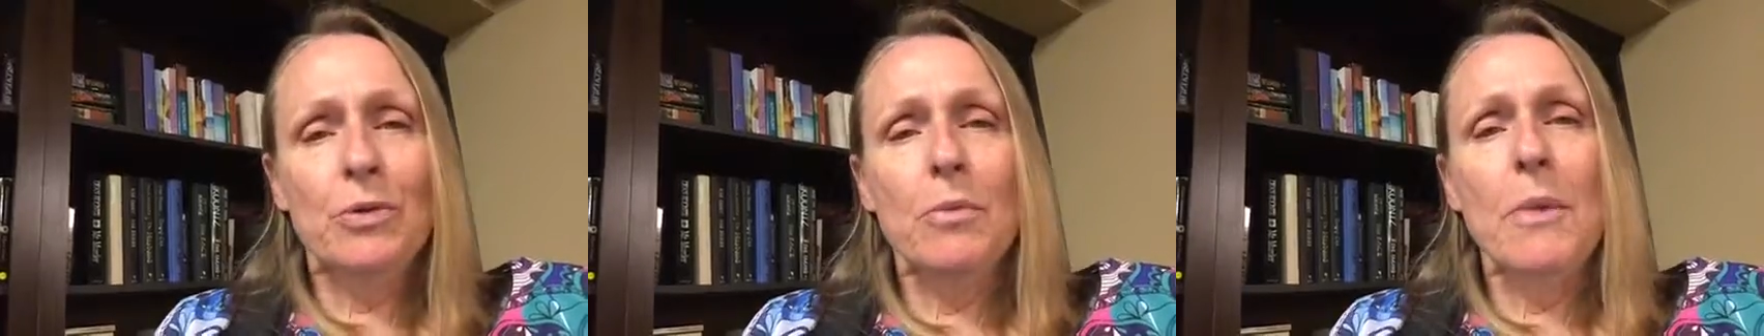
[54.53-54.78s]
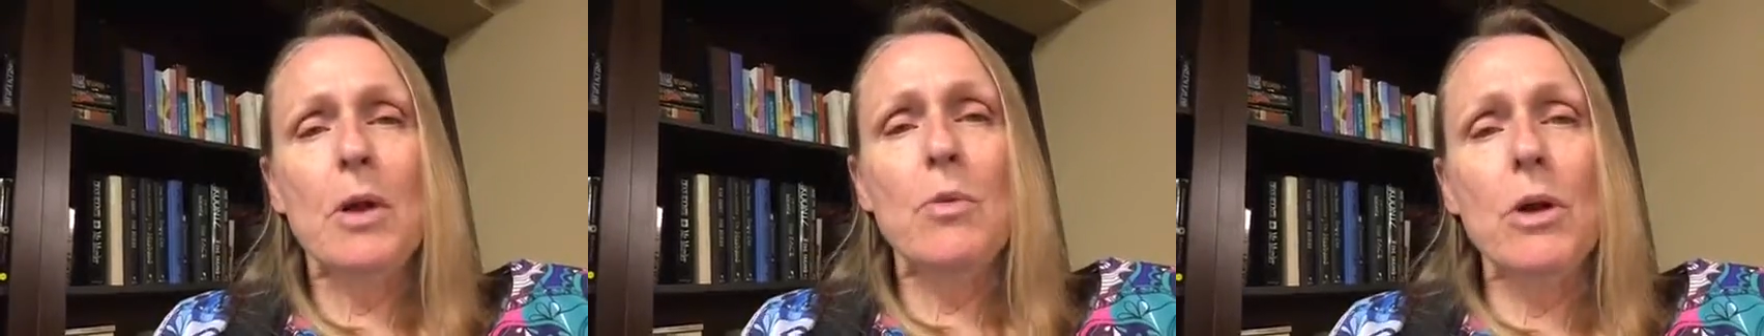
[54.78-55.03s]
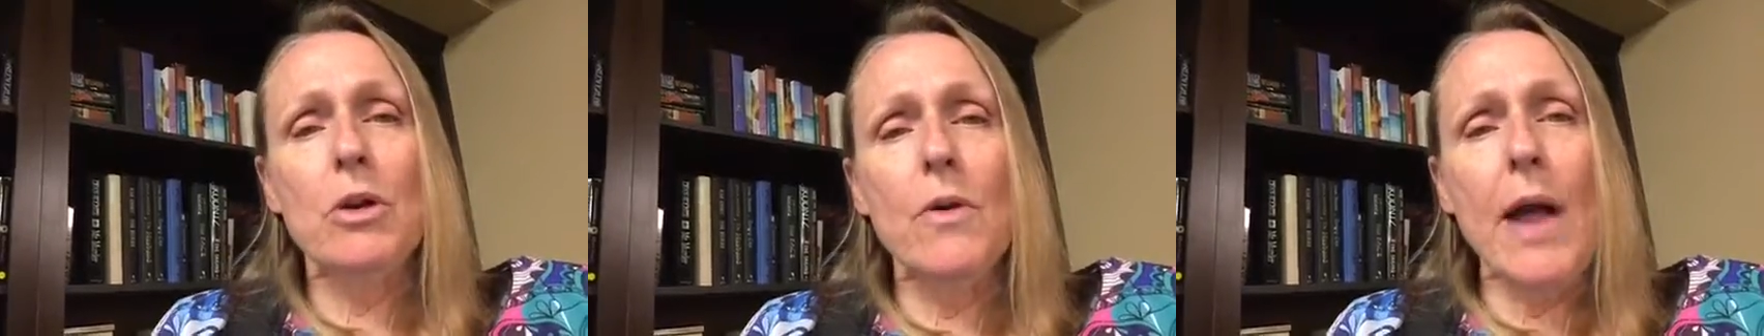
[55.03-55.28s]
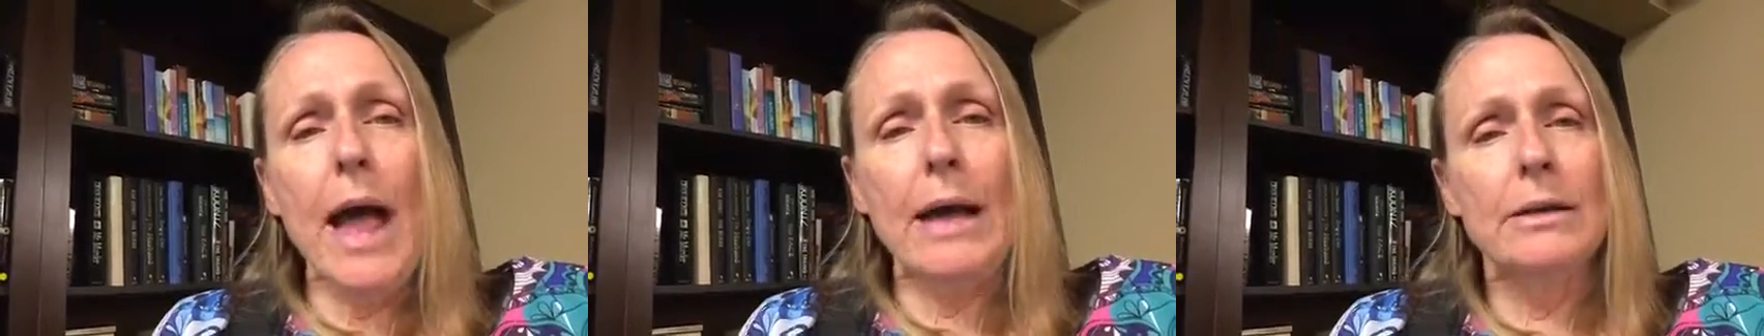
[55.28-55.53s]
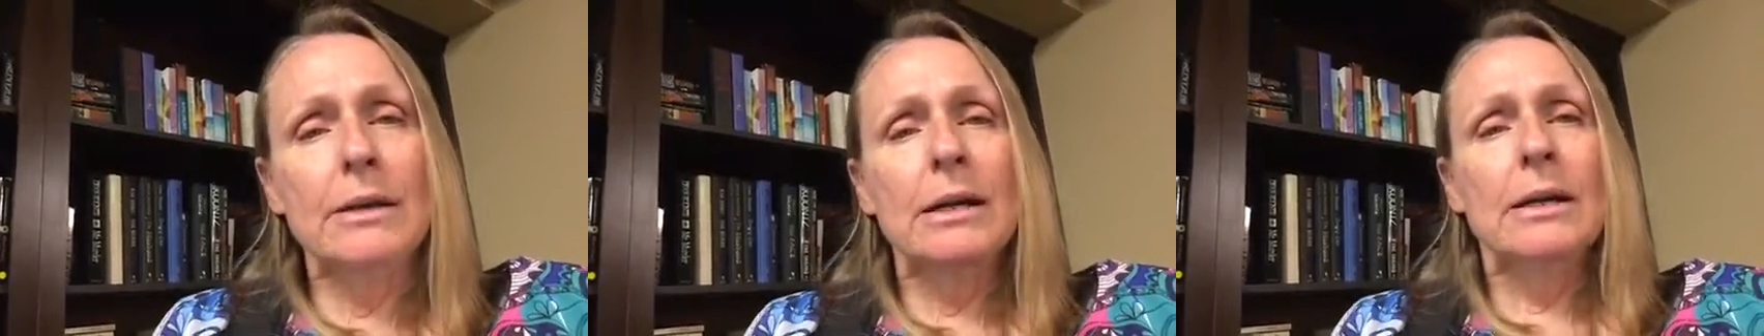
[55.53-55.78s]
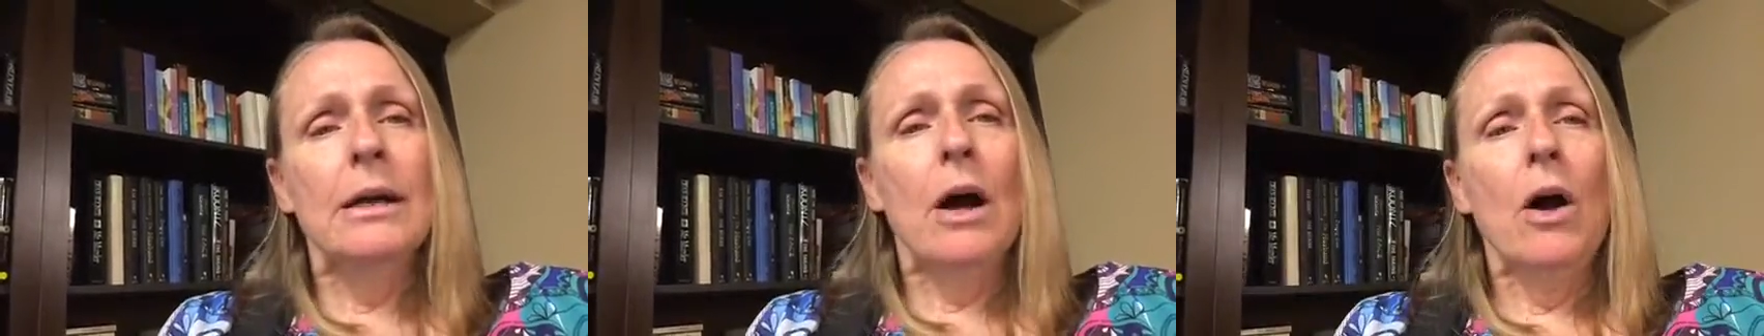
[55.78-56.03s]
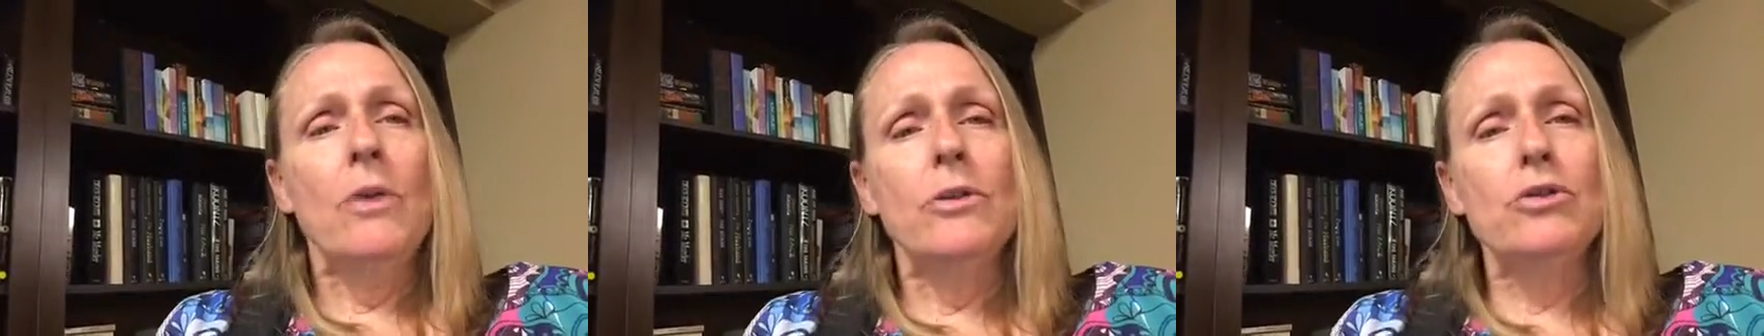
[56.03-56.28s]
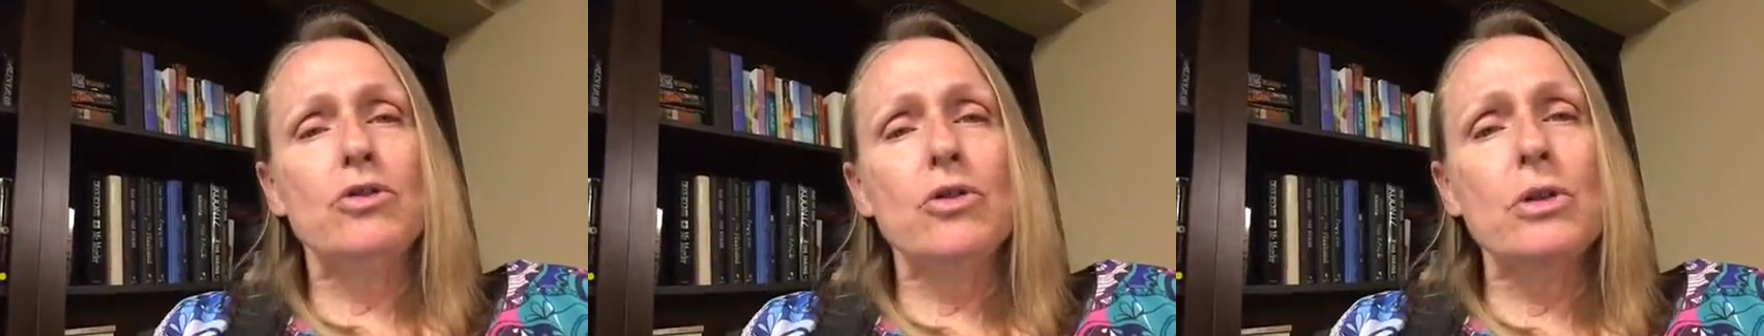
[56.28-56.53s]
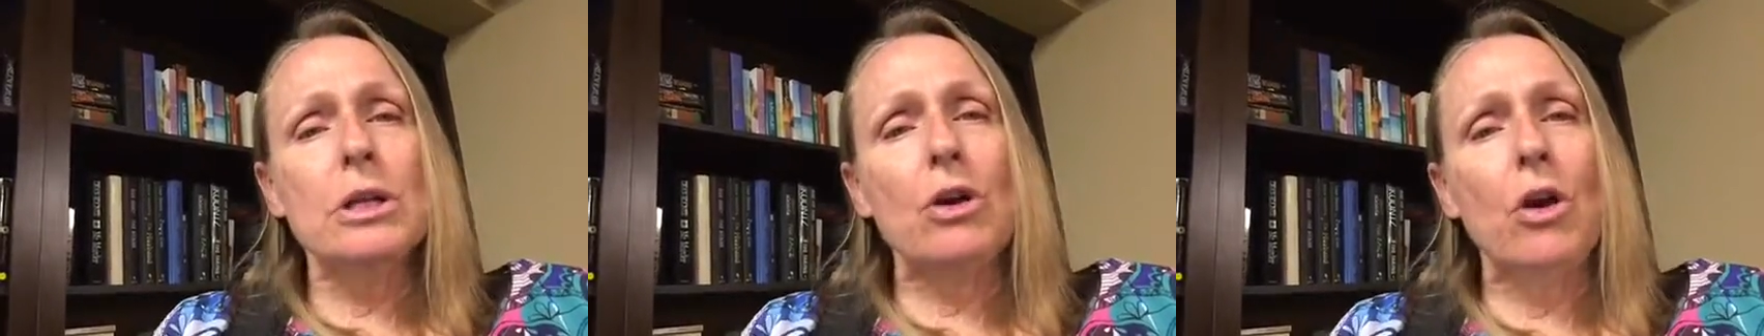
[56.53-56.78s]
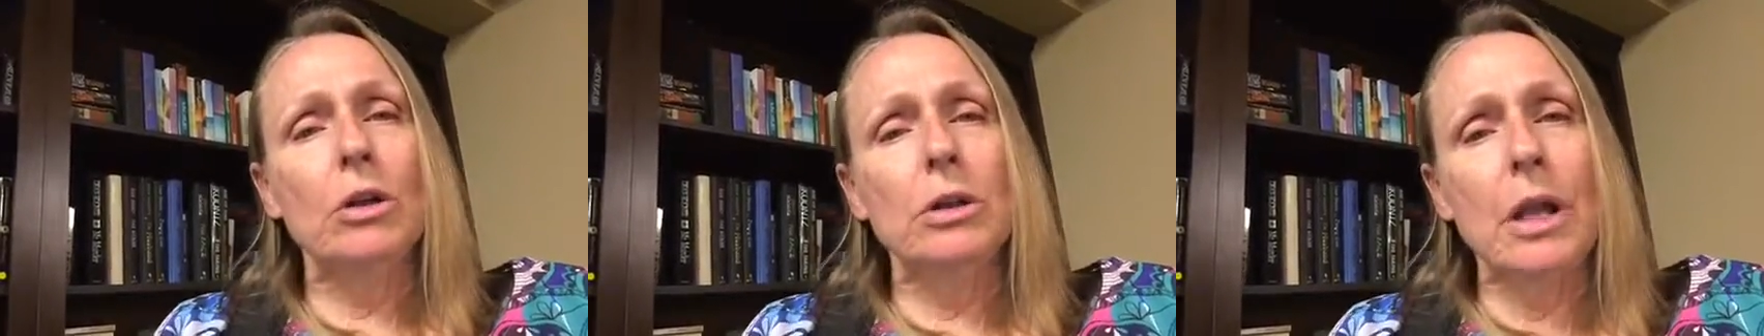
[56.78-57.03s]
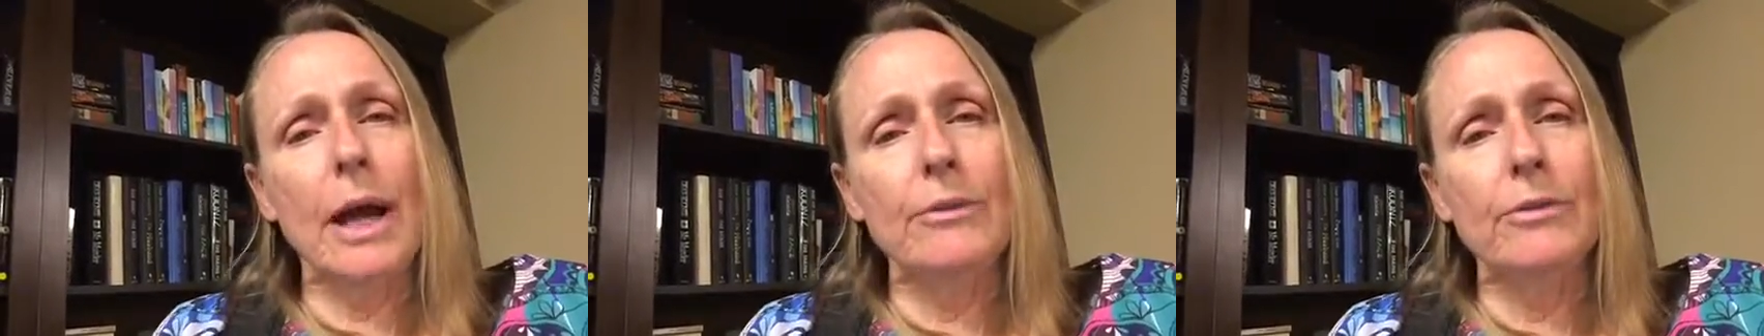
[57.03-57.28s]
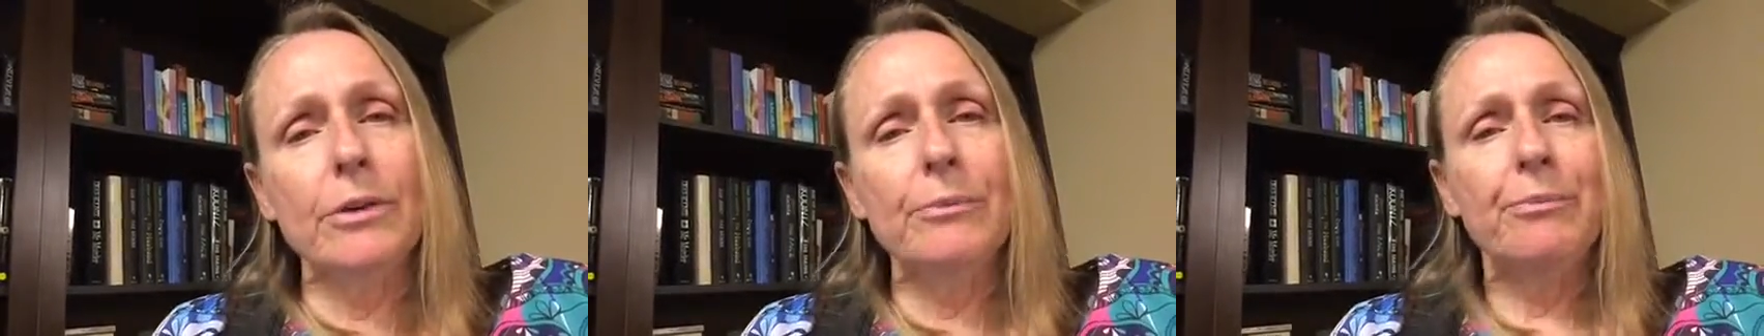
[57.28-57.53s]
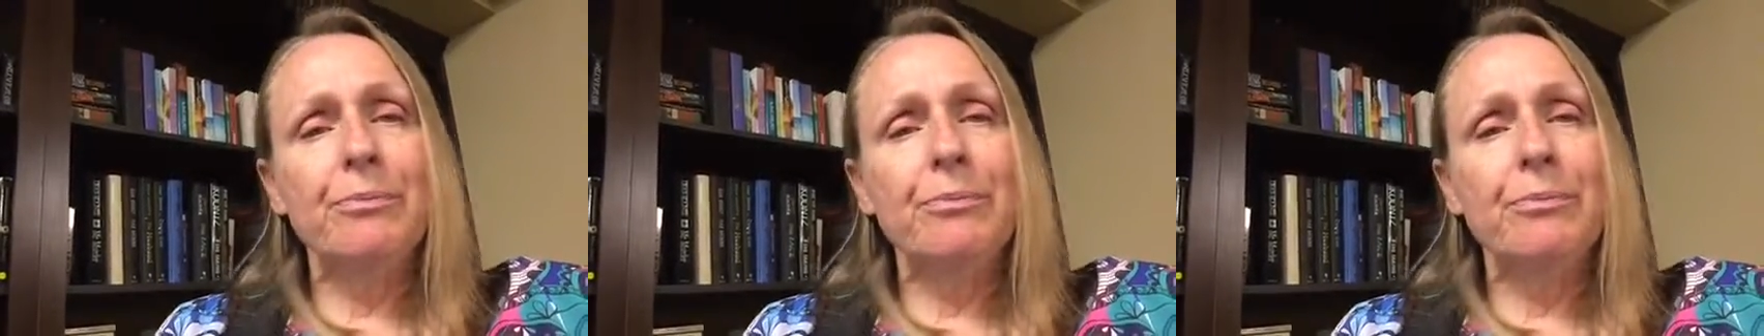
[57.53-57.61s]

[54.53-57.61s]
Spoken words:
no matter where you're at, on this journey called life.